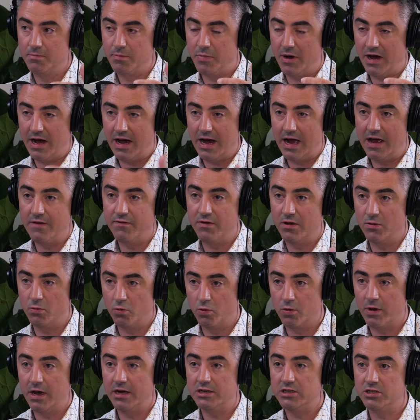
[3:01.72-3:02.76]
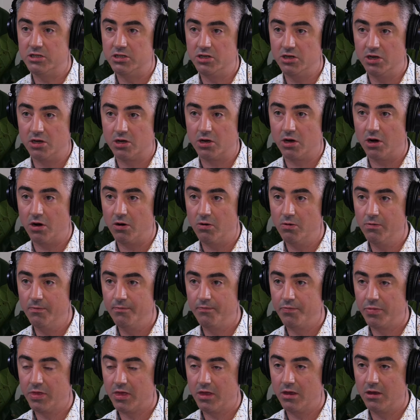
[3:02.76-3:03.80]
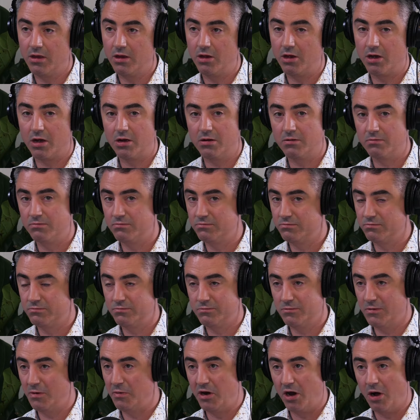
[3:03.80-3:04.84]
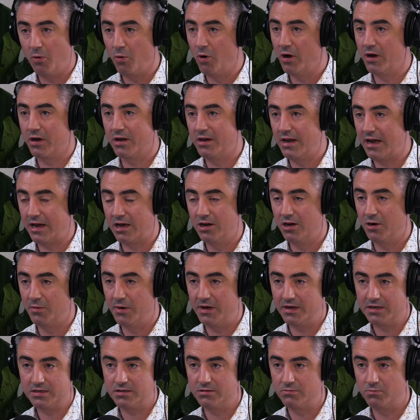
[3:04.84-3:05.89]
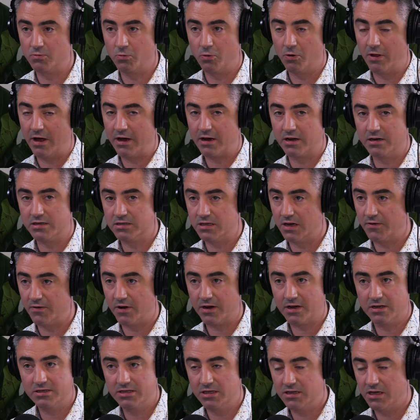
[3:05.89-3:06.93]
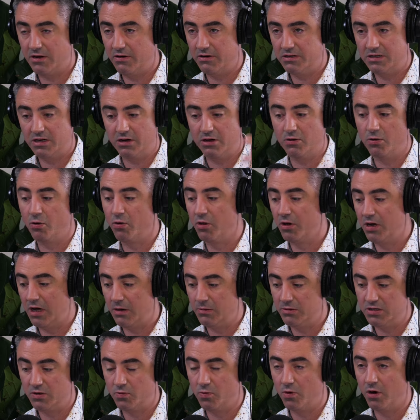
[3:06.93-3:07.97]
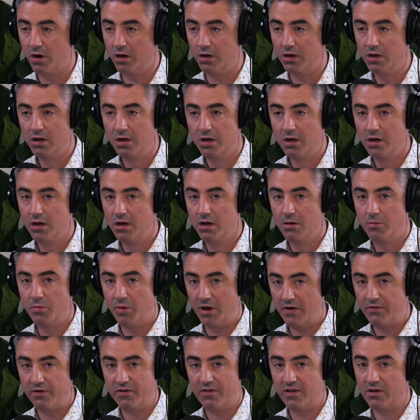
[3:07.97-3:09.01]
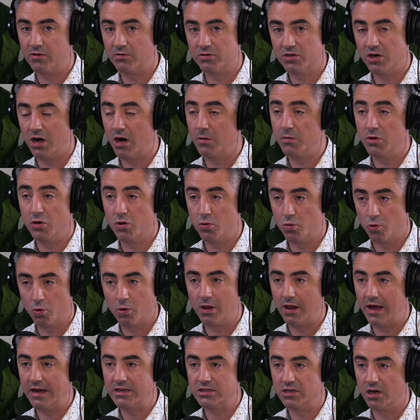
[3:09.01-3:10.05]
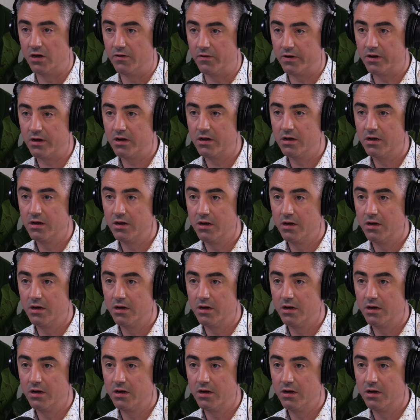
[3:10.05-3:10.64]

behavior will get you to your goal. You can, I mean, I work in economics and all that kind of stuff. I can sit there and tell you all the numbers you want, but every single time you will glaze over